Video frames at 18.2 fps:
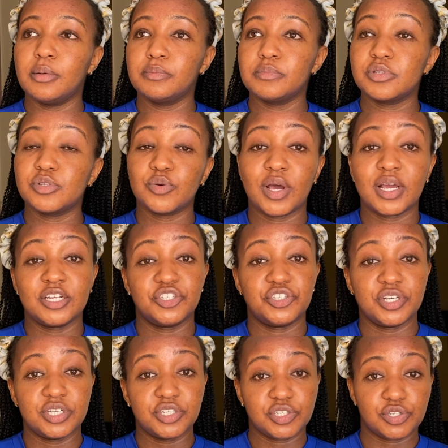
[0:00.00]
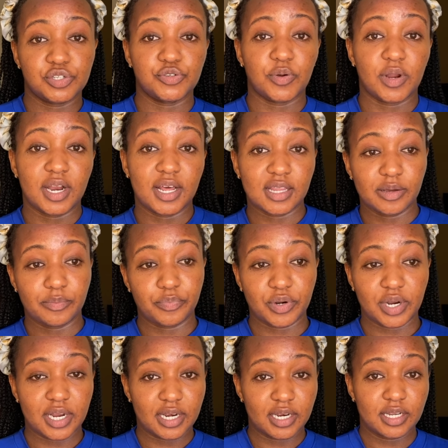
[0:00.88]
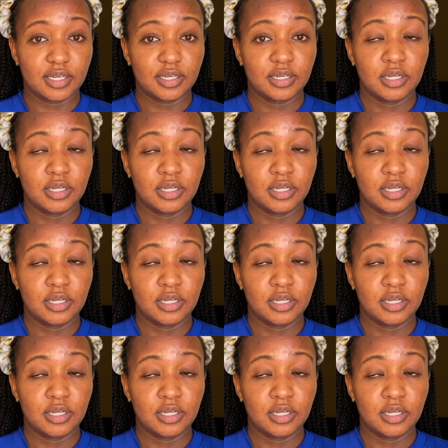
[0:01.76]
So I changed to another brand,